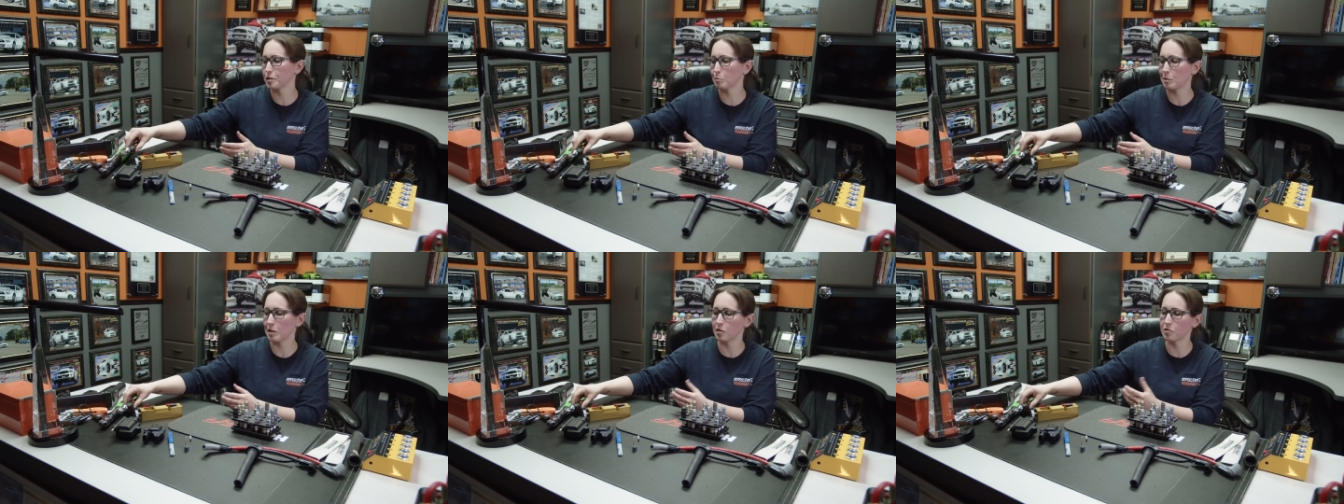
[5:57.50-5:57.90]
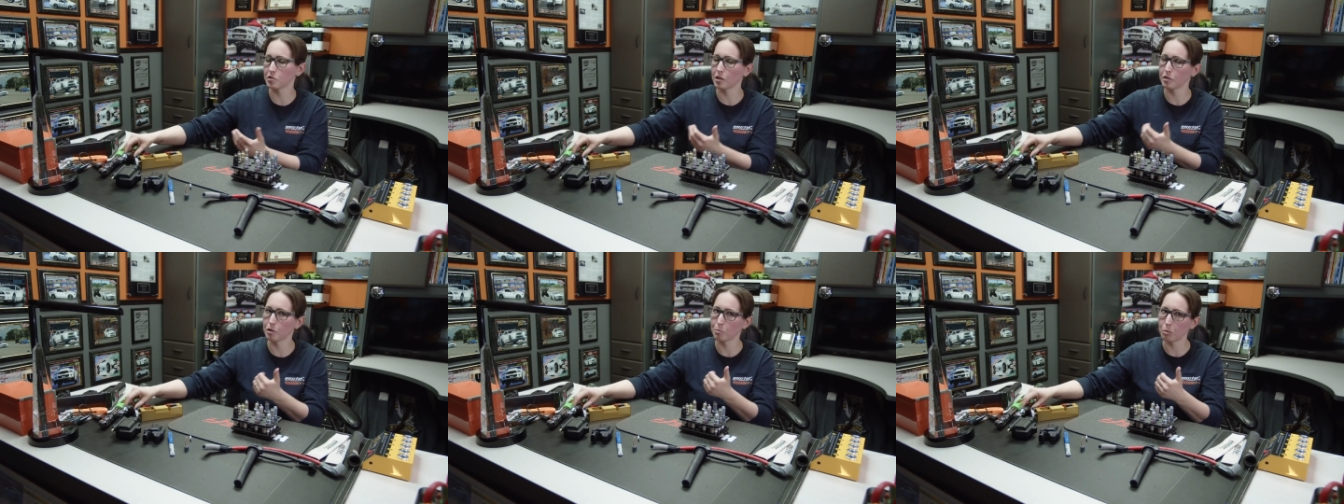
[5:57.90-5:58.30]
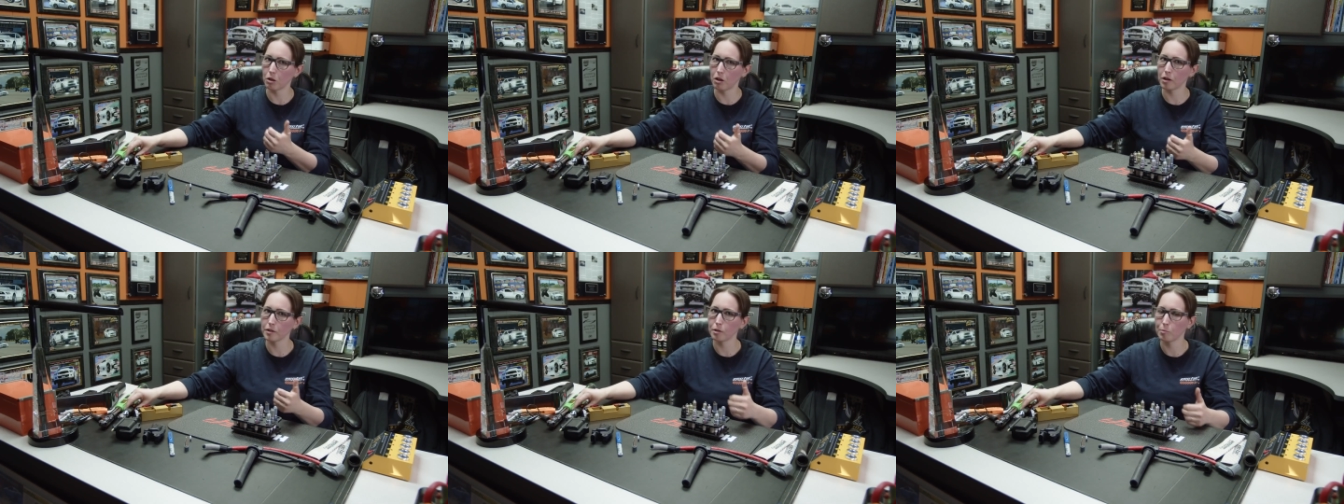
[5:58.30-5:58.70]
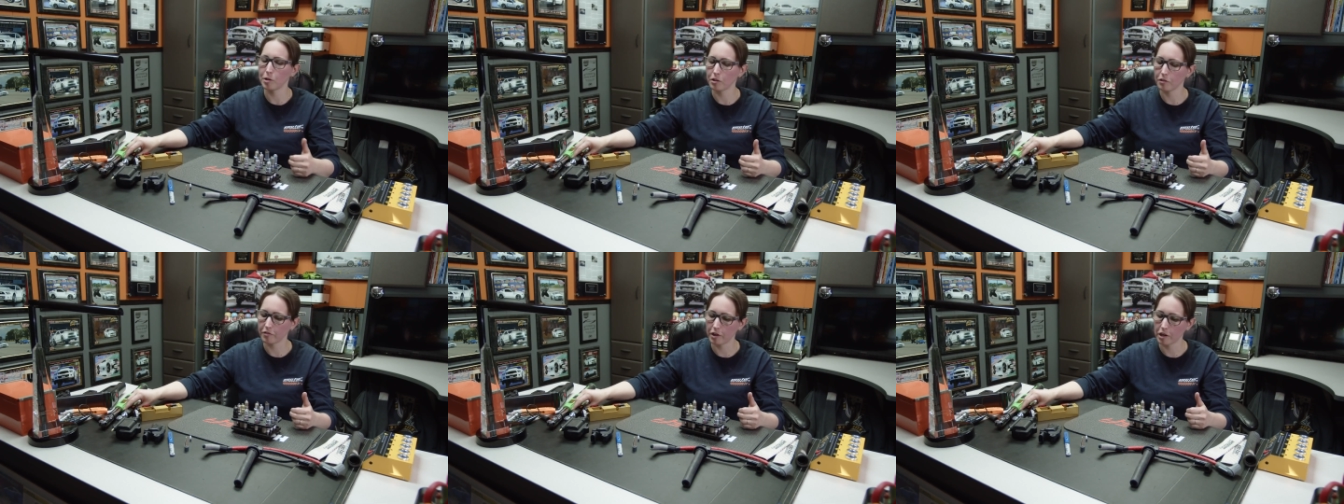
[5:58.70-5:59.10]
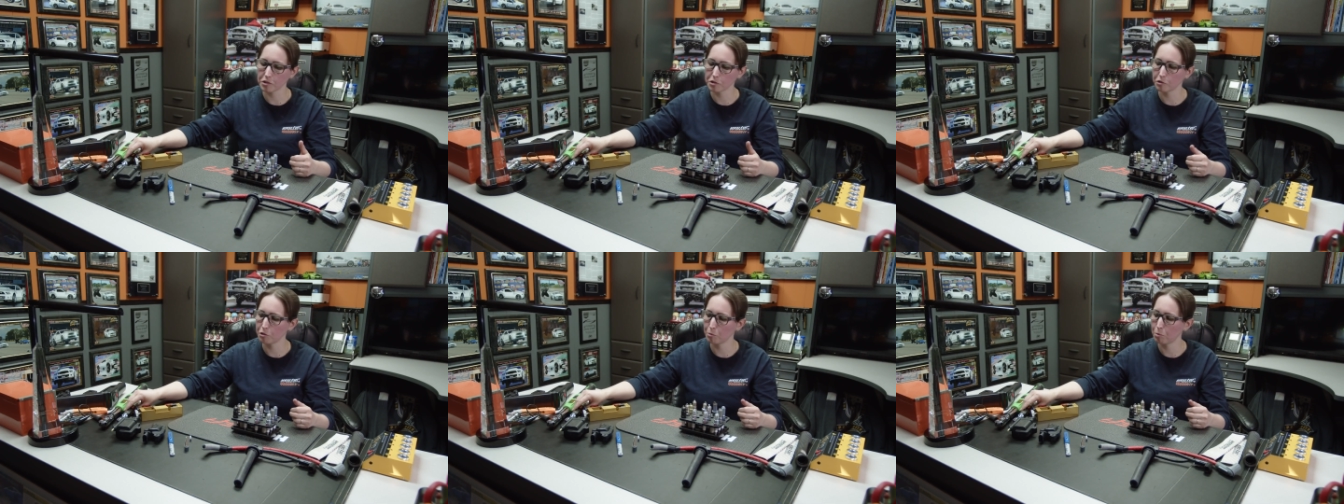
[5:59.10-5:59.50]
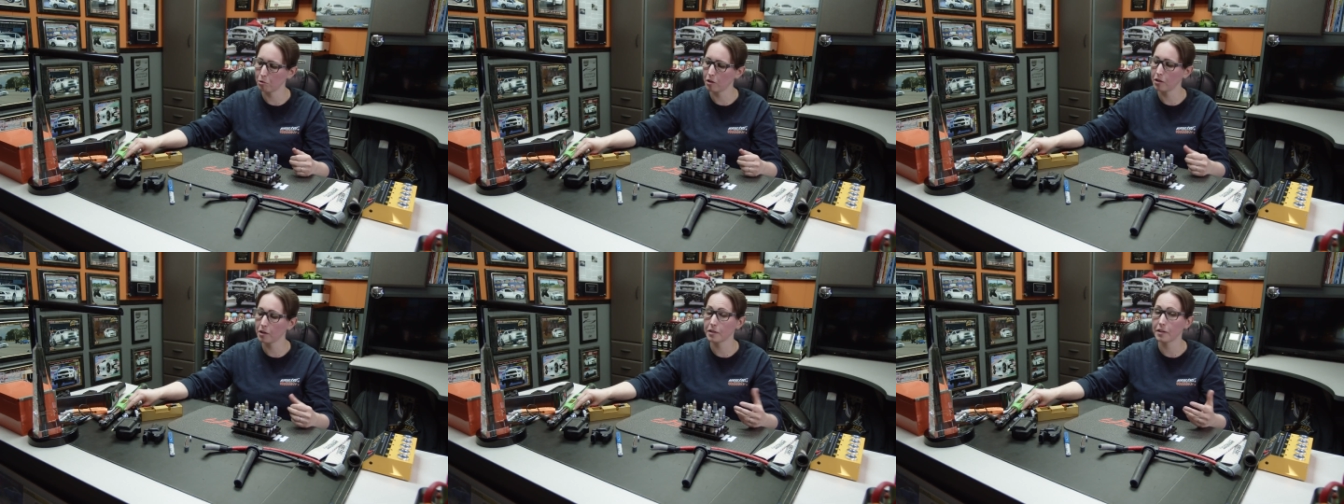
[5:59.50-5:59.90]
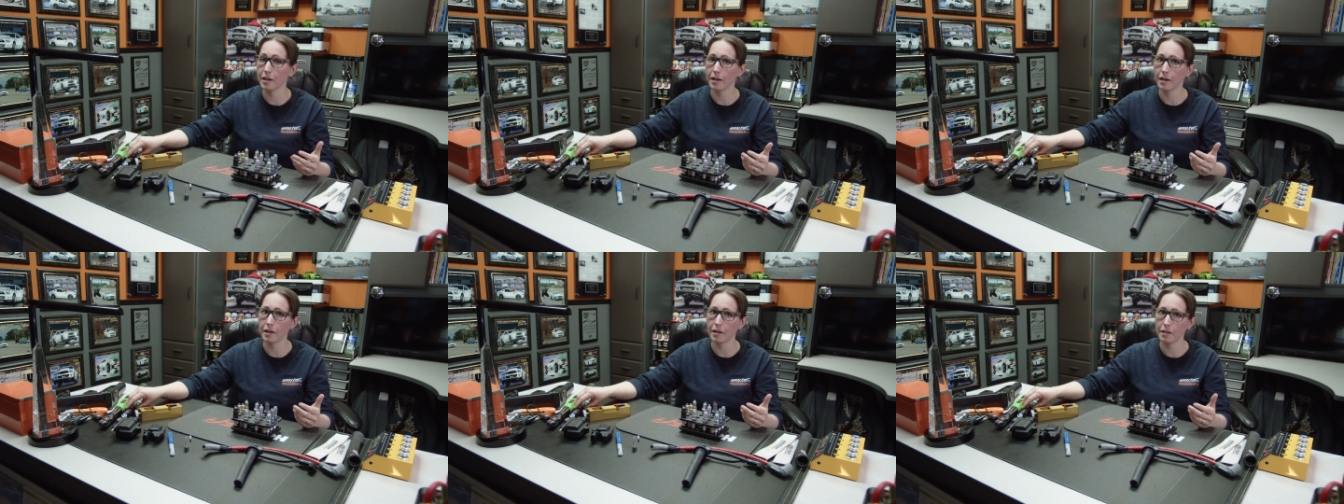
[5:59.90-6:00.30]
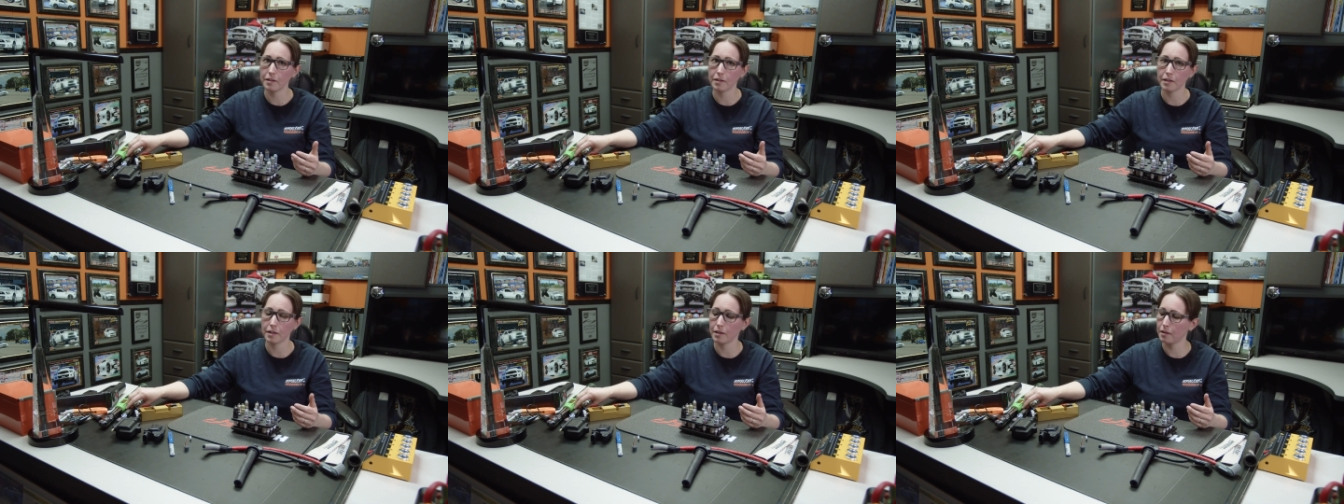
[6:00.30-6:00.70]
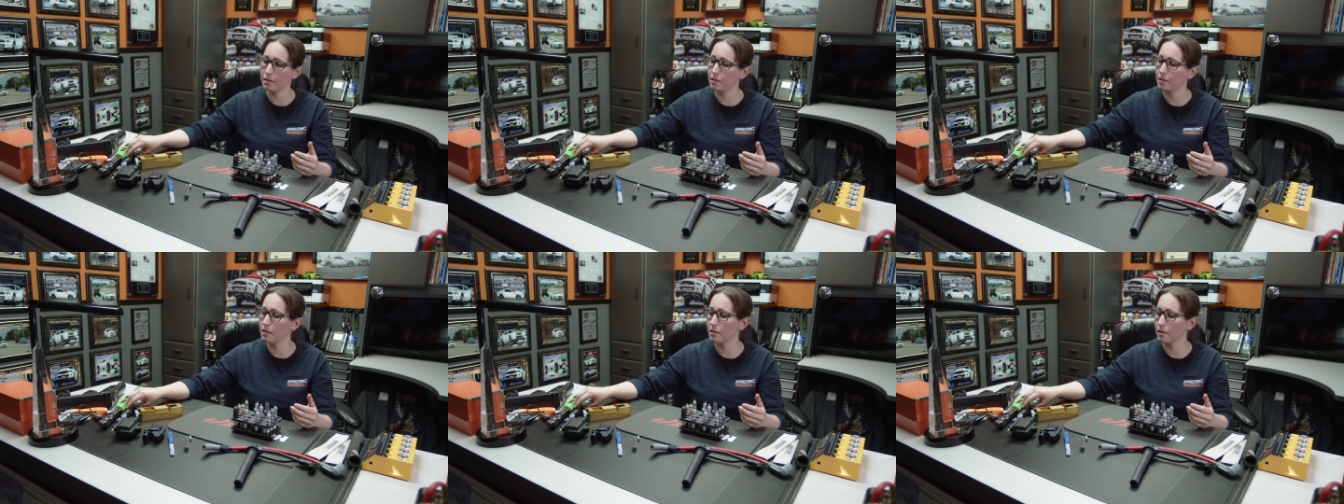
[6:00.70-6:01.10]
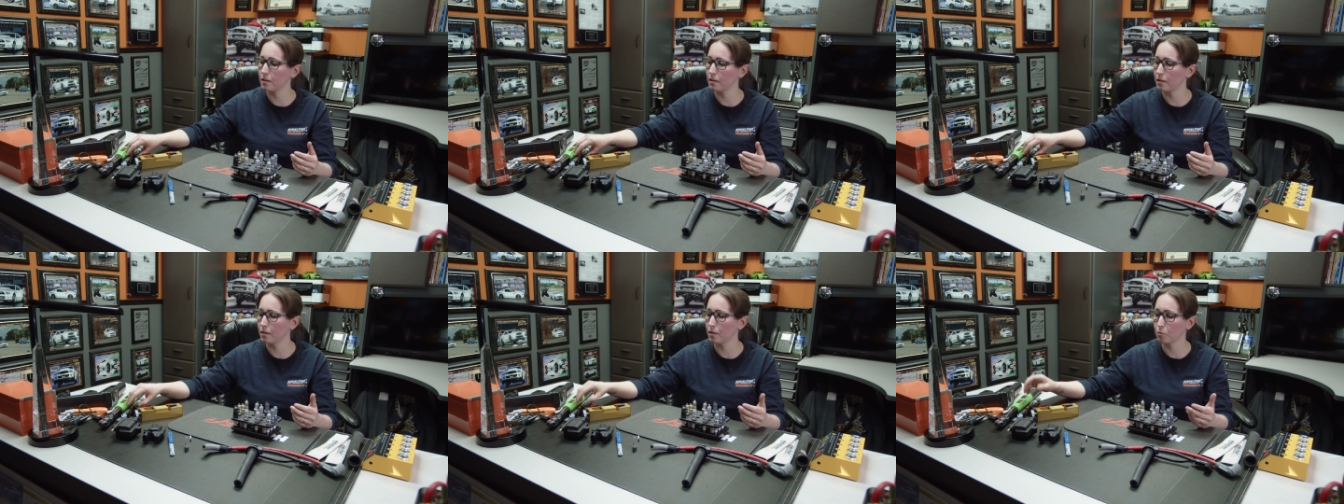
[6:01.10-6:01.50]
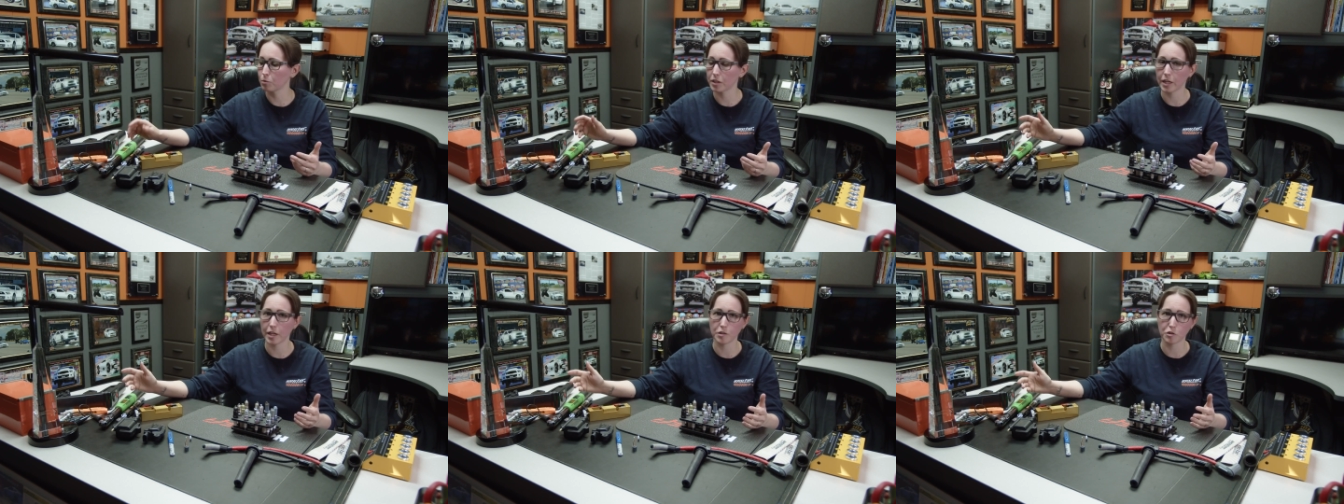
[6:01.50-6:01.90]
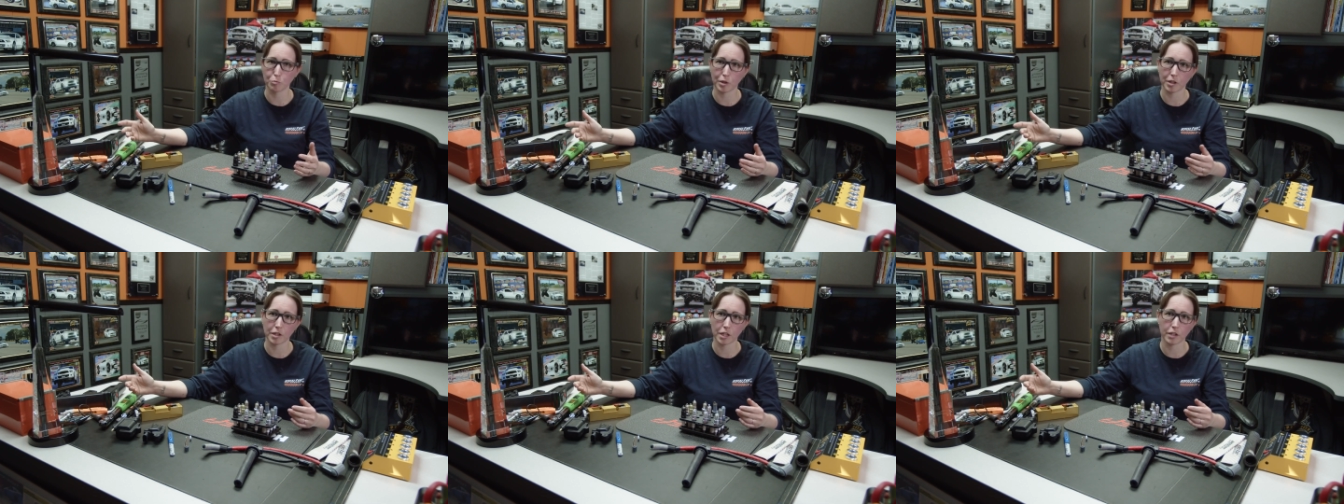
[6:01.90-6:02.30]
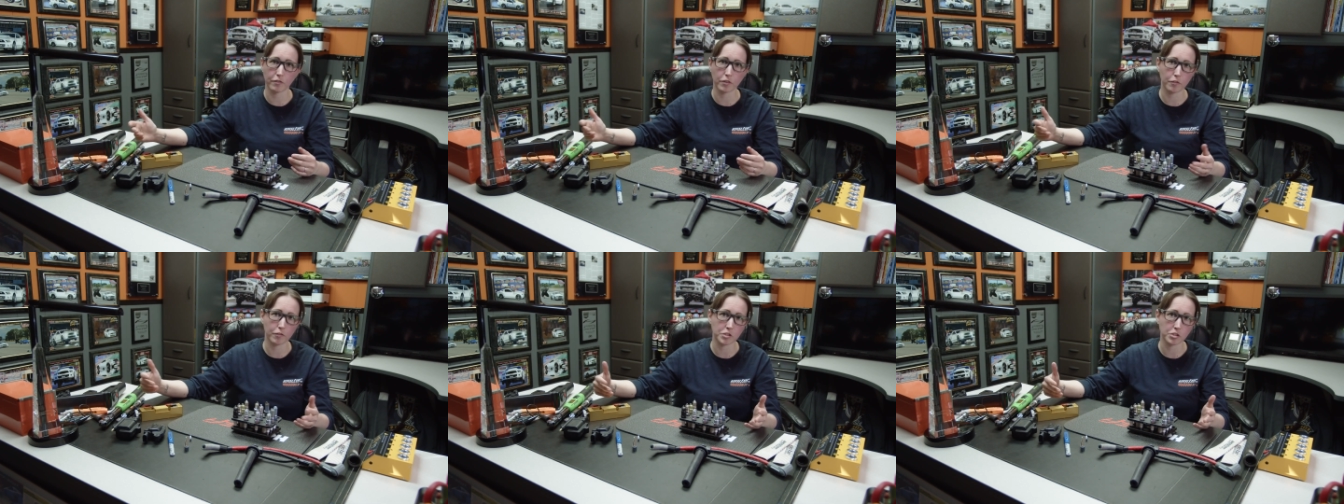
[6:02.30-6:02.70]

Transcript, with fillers: depends on the plug, the manufacturer of the plug, the head, and the what the head's made out of, if